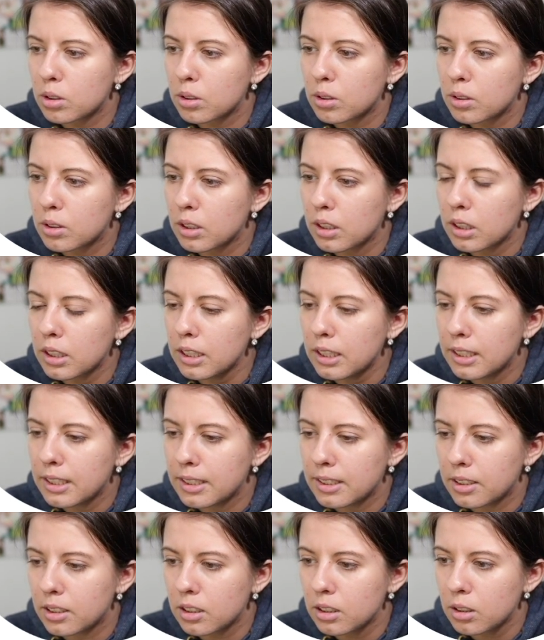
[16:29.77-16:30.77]
Nothing
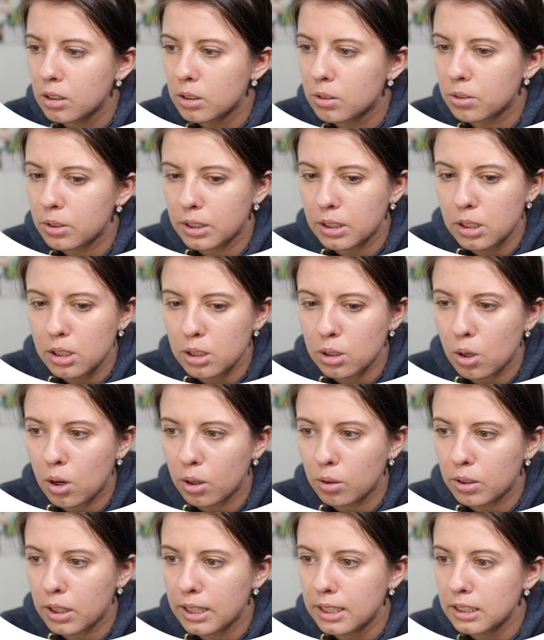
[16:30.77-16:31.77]
here for this long,
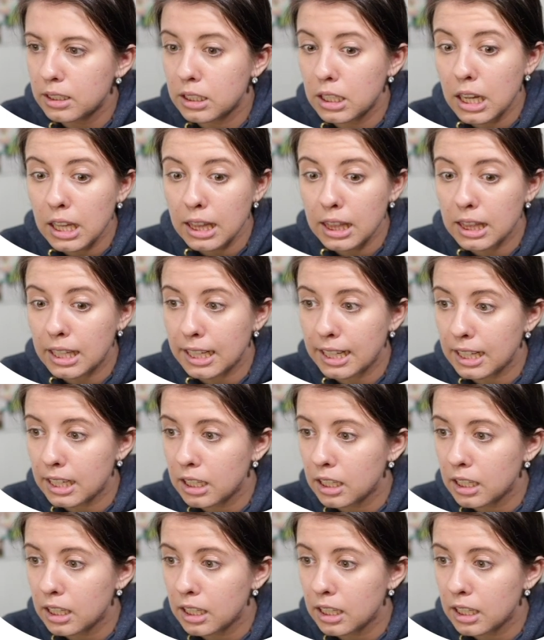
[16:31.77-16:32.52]
right? Nothing.